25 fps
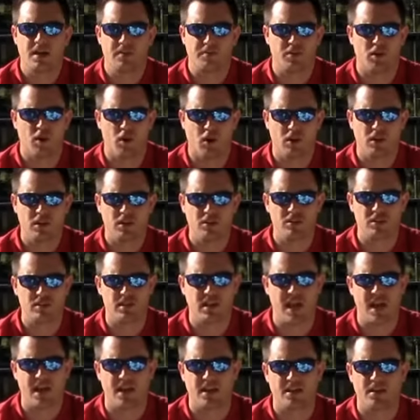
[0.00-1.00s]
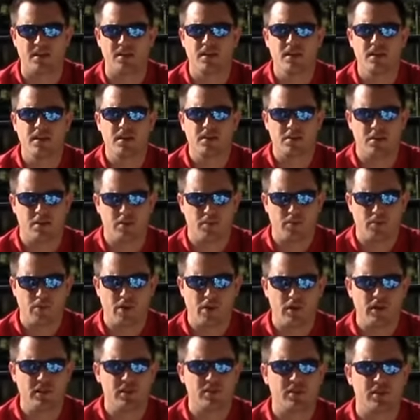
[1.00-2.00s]
the hull is slanted,
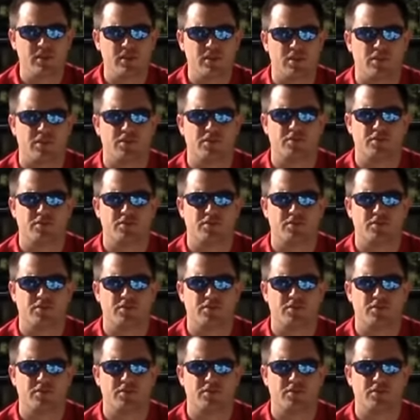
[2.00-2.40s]
temporarily secure